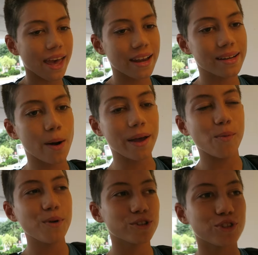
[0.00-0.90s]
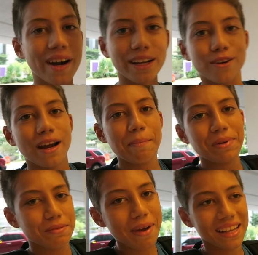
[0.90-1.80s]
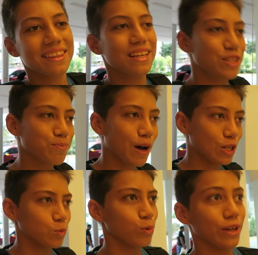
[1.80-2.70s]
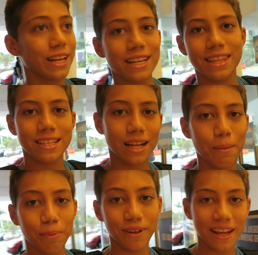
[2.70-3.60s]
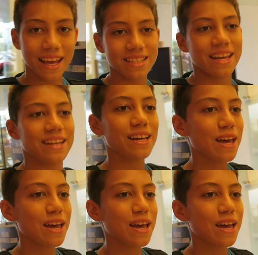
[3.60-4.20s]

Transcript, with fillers: and okay, we were trying to cramp as many things as possible into these couple of days and